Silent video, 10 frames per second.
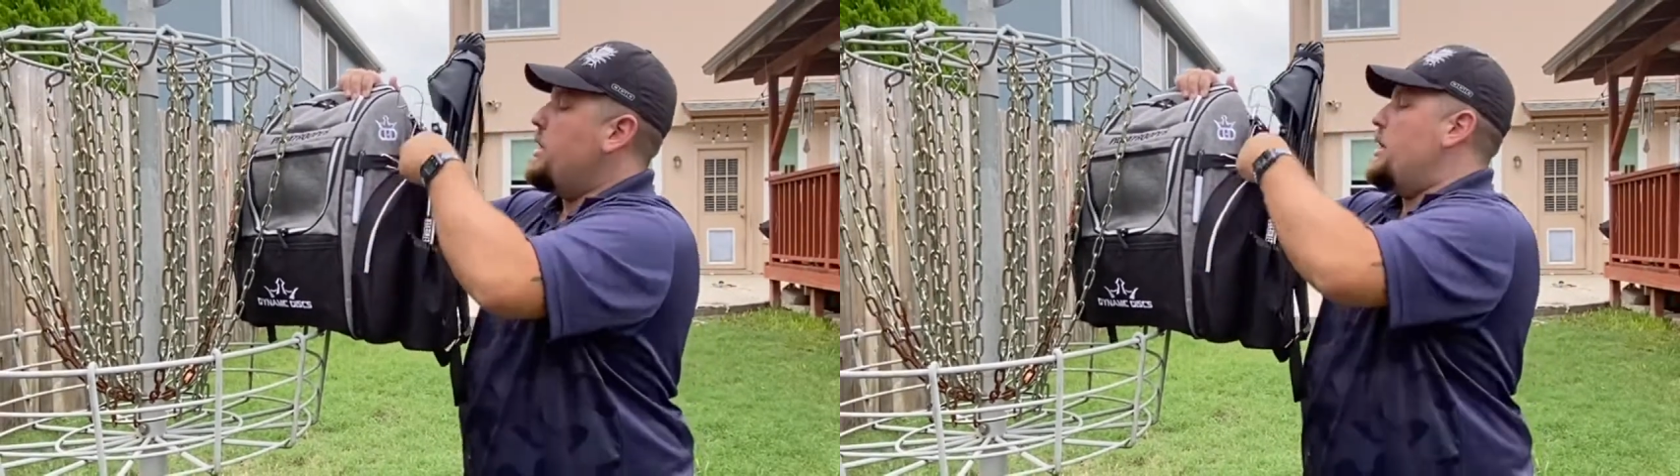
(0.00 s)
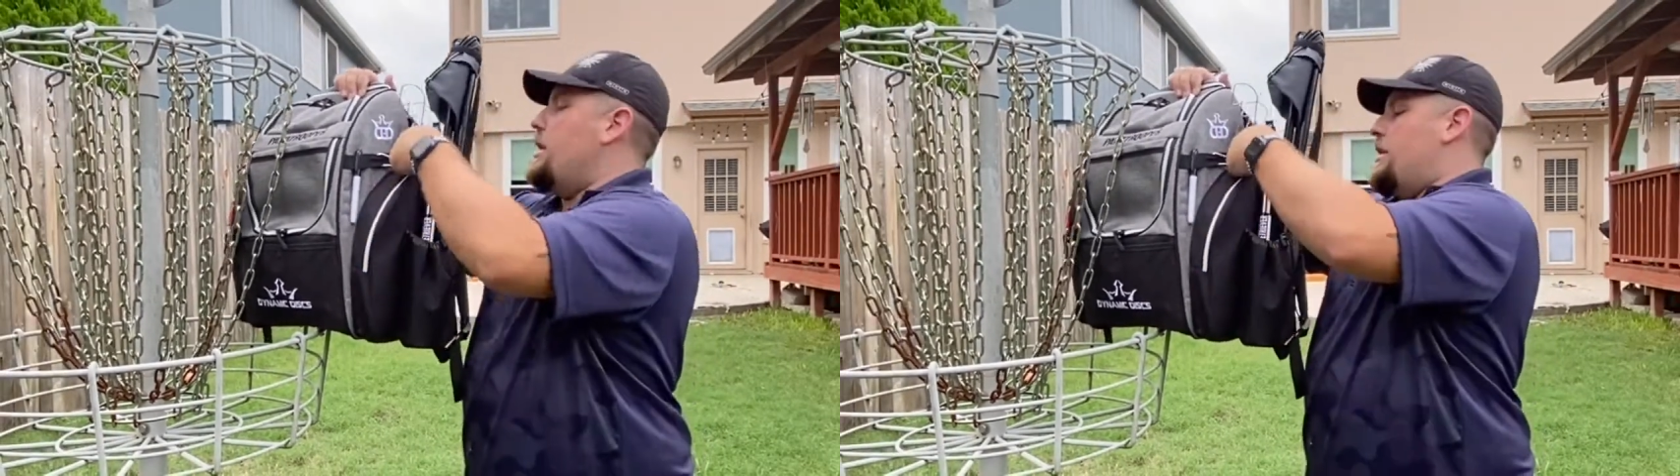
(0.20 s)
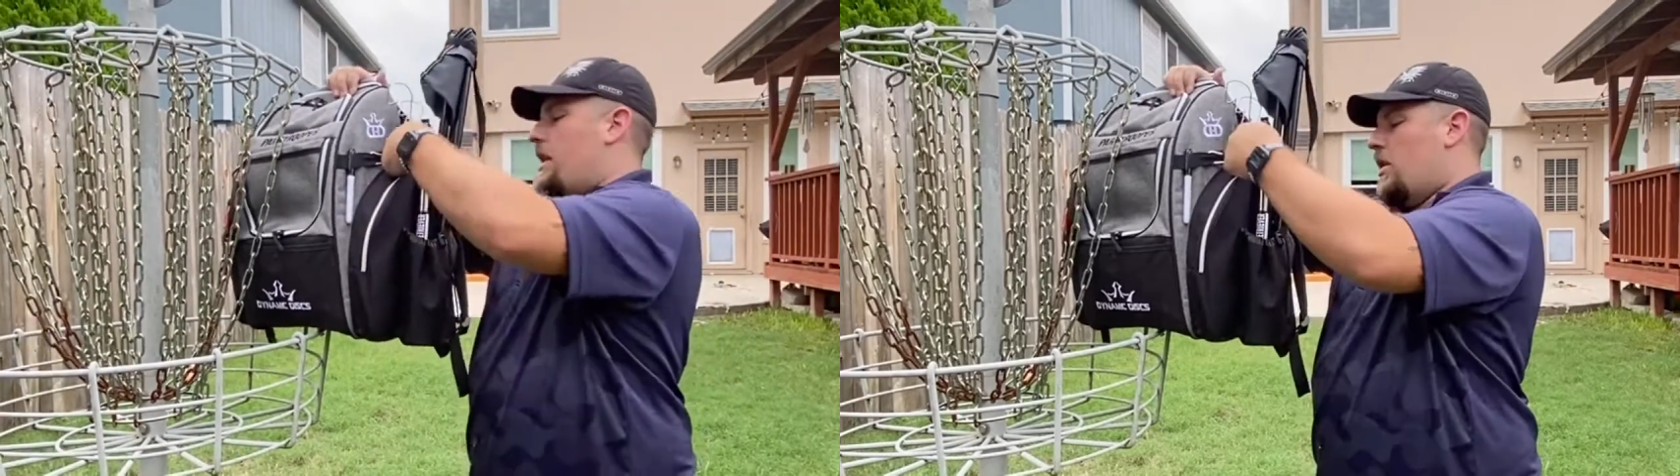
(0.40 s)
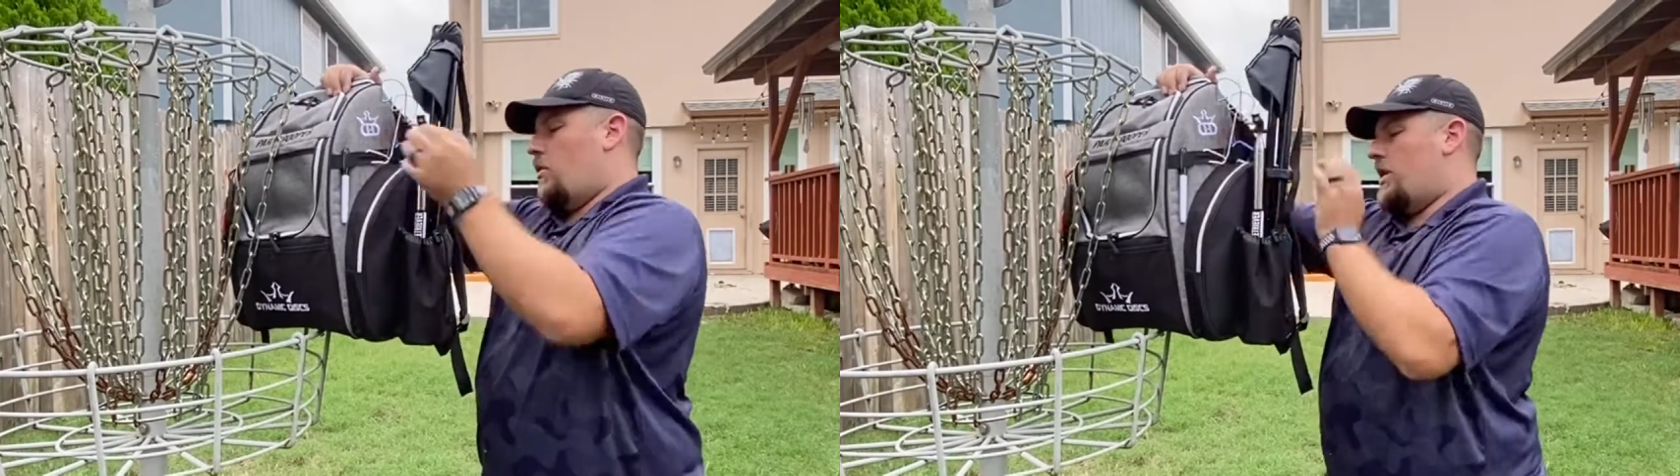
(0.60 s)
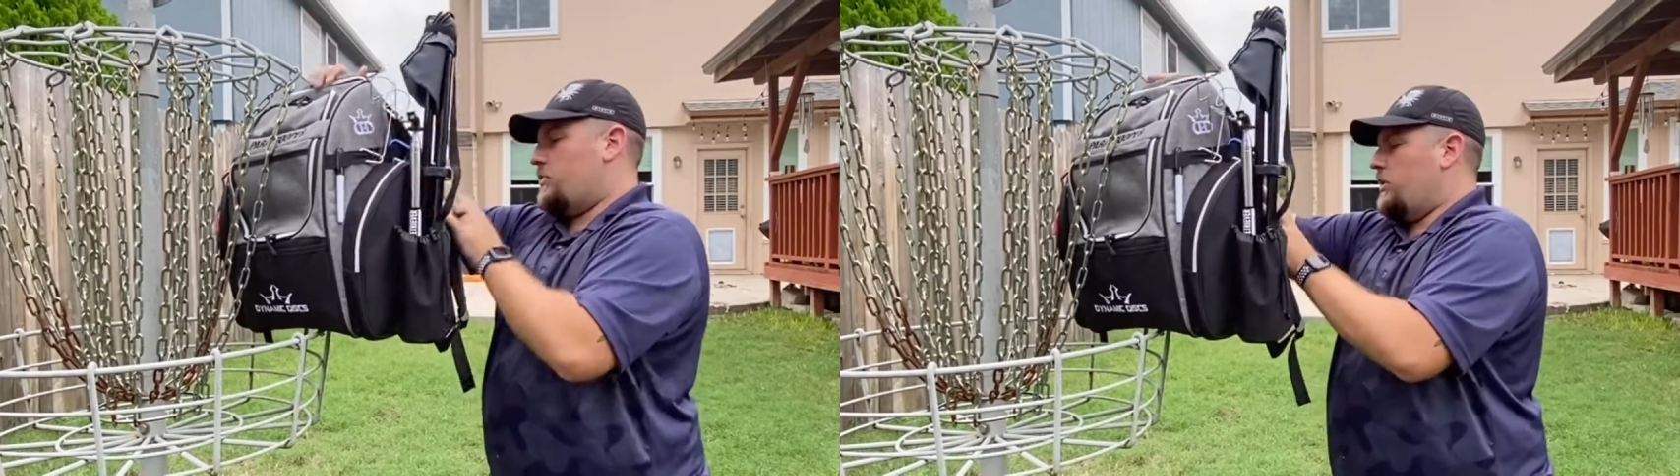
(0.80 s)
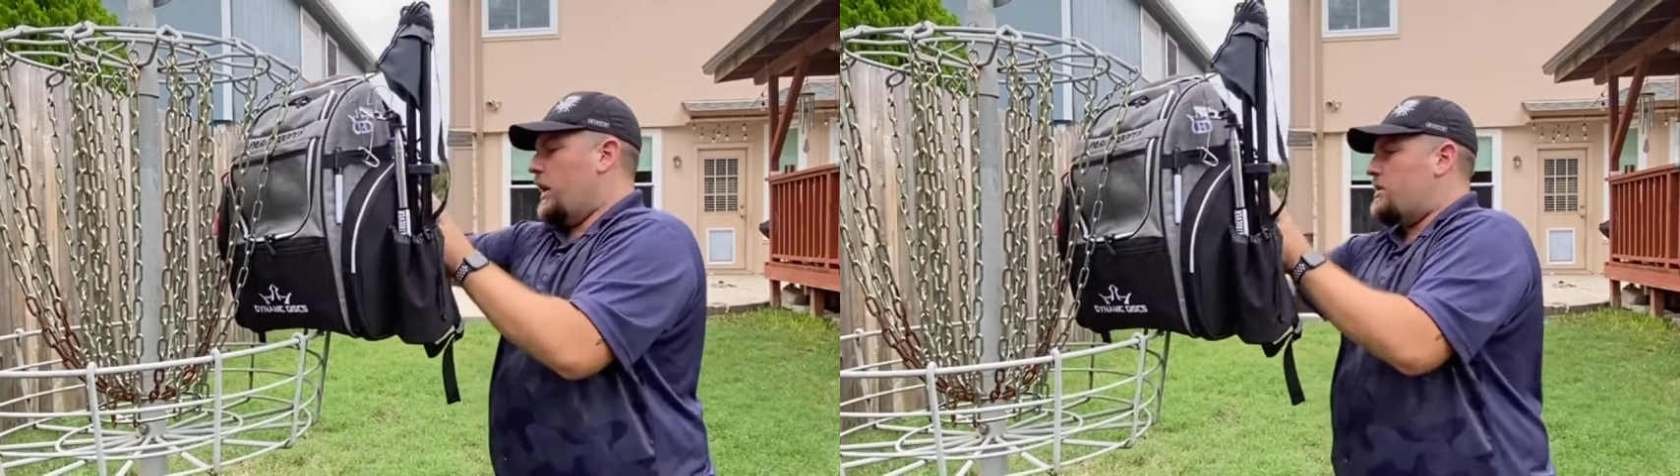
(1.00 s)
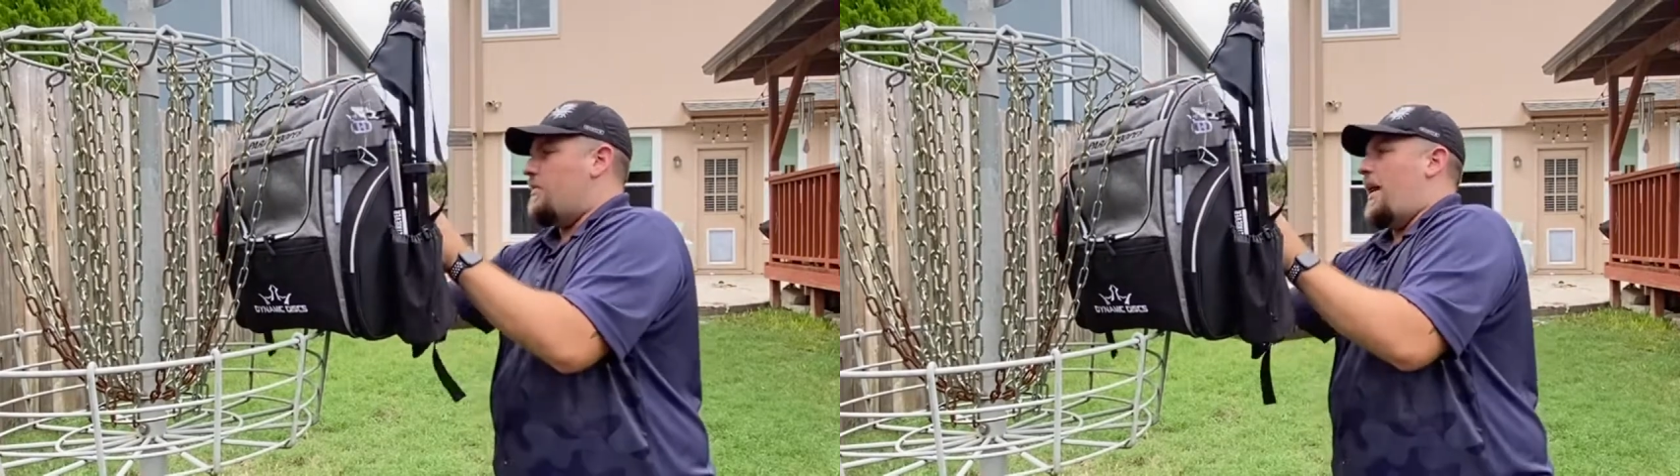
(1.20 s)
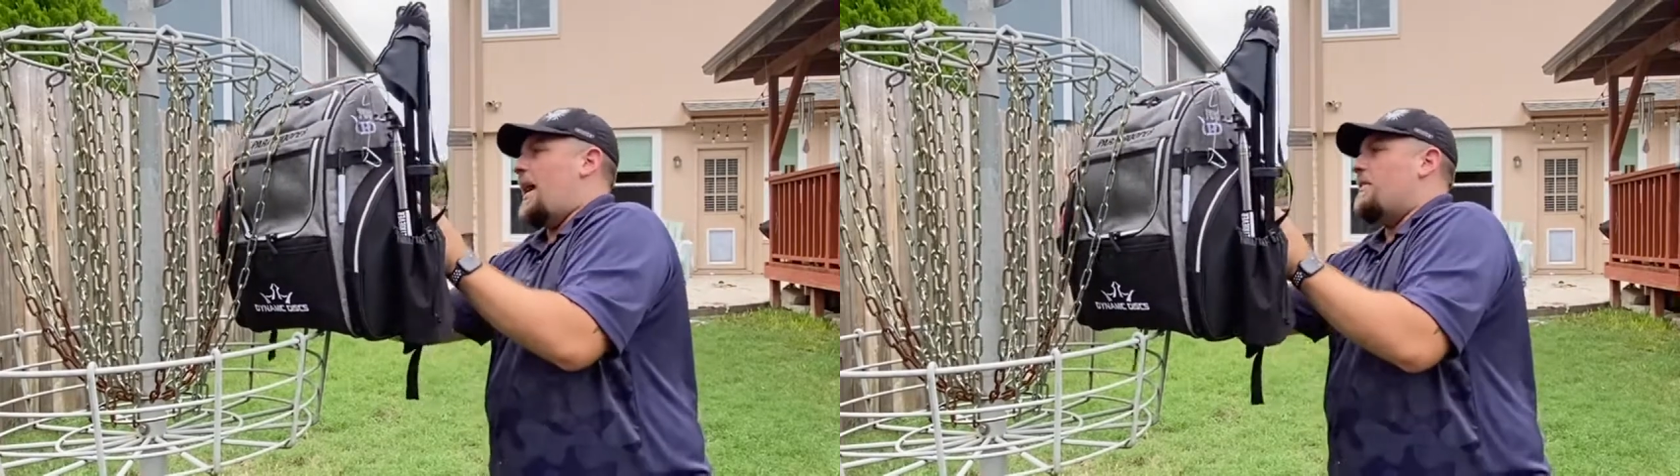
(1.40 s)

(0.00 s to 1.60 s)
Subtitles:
Now, as we look at the back of this